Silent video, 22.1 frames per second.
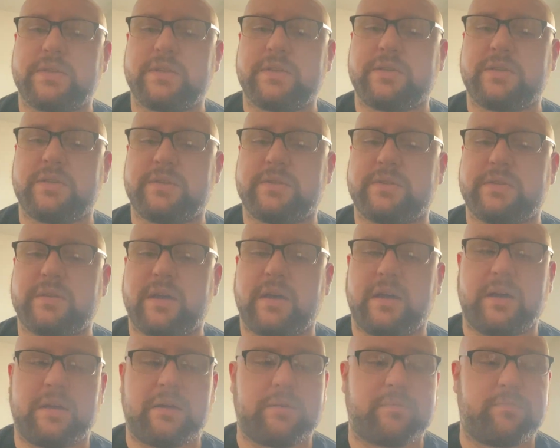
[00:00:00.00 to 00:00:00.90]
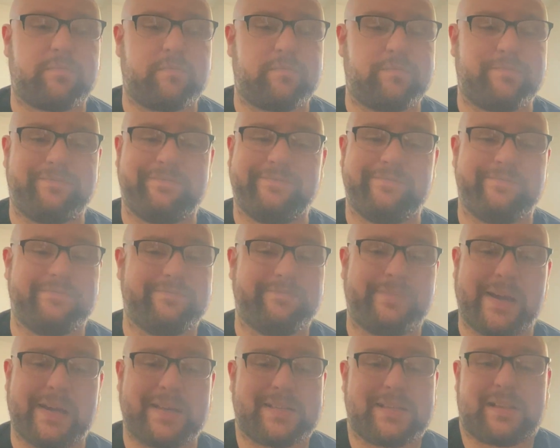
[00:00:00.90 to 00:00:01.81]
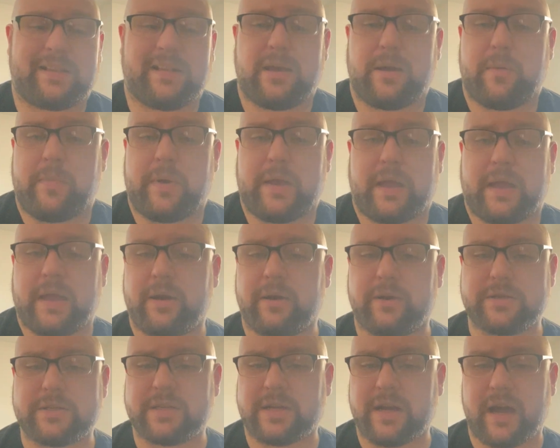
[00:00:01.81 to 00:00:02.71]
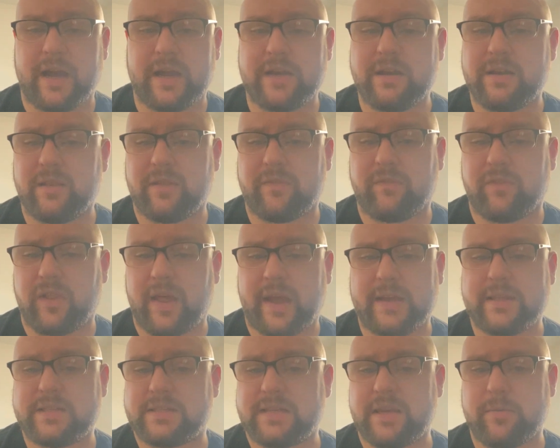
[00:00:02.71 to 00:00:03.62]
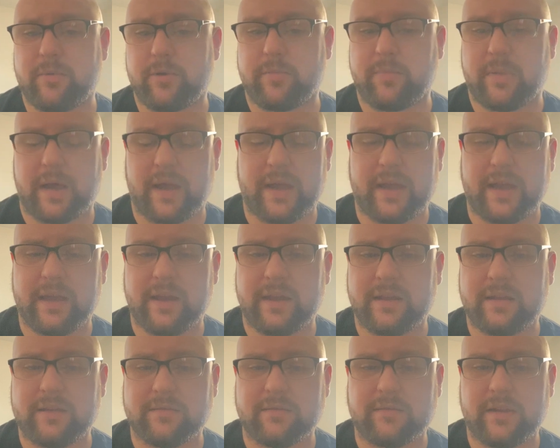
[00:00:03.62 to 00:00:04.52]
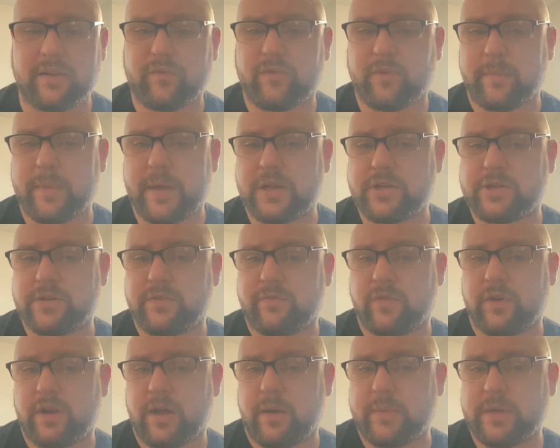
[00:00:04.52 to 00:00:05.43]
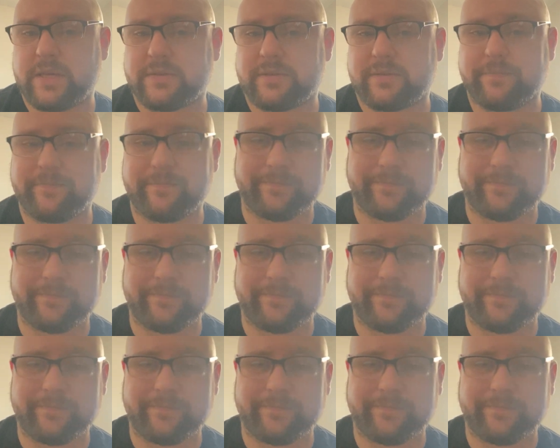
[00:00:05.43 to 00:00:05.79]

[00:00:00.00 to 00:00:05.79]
is just basically a beginner's guide to lightsaber buying and information for dummies.